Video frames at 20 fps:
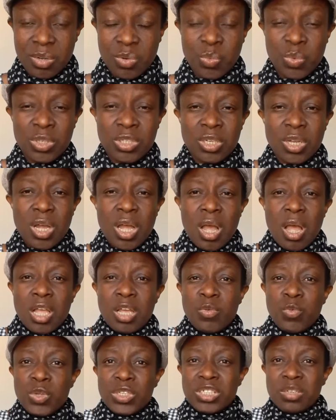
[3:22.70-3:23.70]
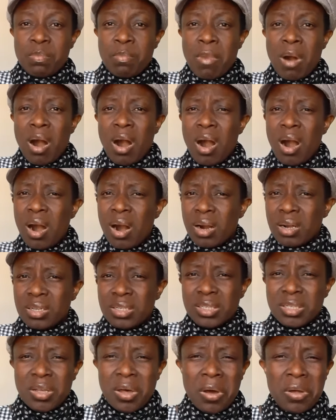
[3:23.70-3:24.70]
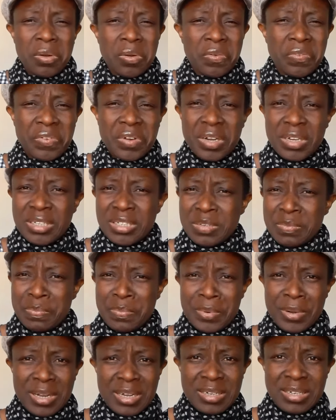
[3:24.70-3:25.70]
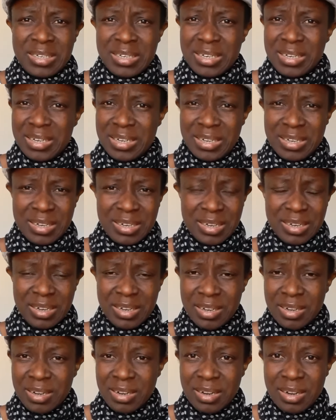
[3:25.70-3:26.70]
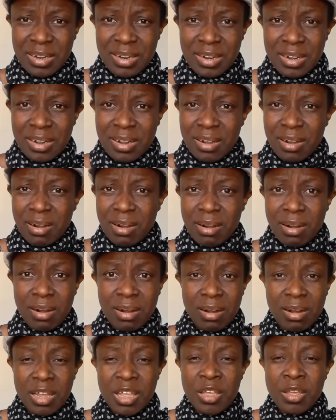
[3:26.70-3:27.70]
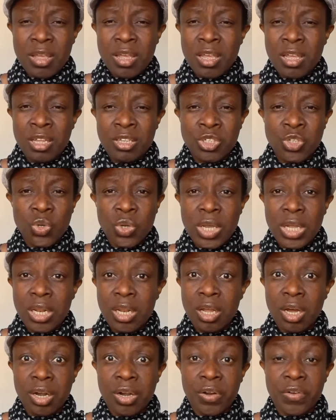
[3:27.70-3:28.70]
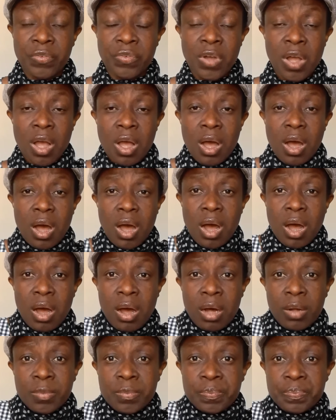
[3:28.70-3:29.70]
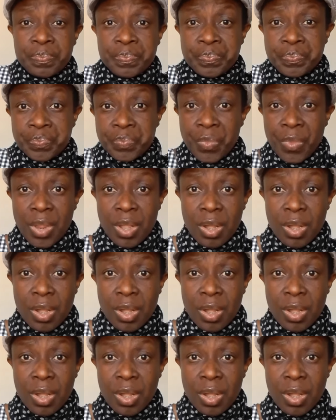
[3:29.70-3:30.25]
with, with marks all over his body. Oh, he, he took a lot of um,